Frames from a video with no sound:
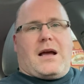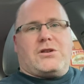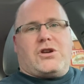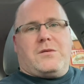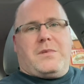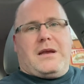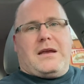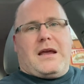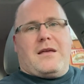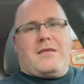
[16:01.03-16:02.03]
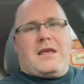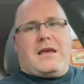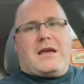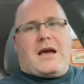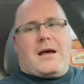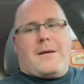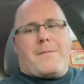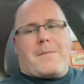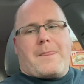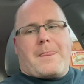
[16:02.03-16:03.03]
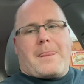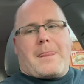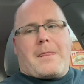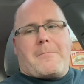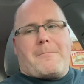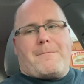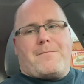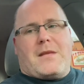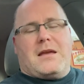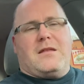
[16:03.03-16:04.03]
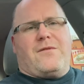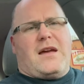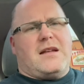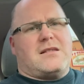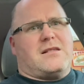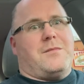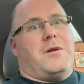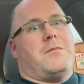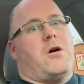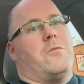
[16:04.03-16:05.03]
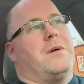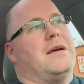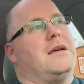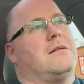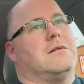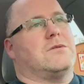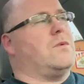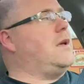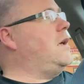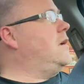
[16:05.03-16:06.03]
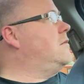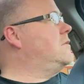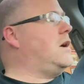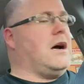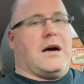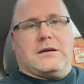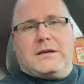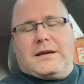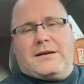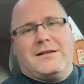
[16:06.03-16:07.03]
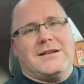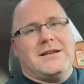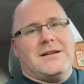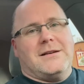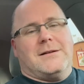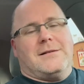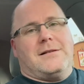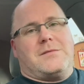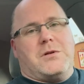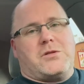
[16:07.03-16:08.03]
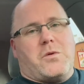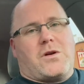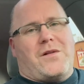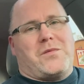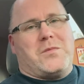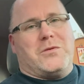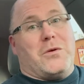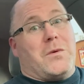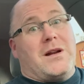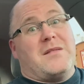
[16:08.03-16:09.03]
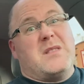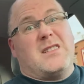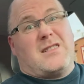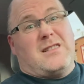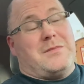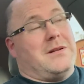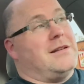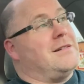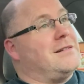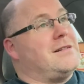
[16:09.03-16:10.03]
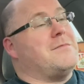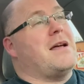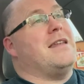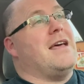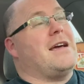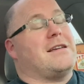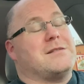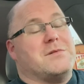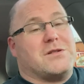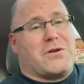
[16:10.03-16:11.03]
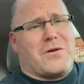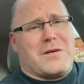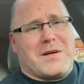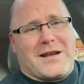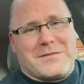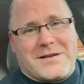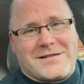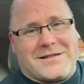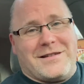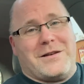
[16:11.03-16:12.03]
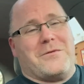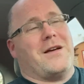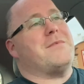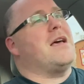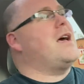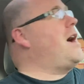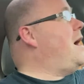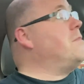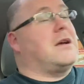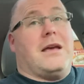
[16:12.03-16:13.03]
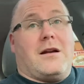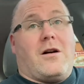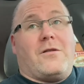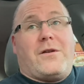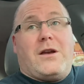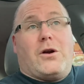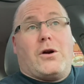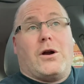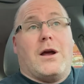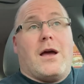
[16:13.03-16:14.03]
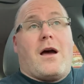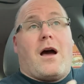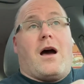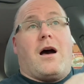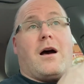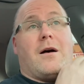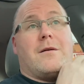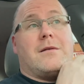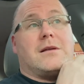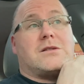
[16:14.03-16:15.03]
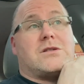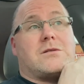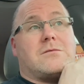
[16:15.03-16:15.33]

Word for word: should be in the uh, in the van sleeping in my own bed this weekend. Golly. It's much more comfortable than the one I've been sleeping in. That's it. My neck has been screaming at me. So anyway, I'm gonna get off here. Uh, it's.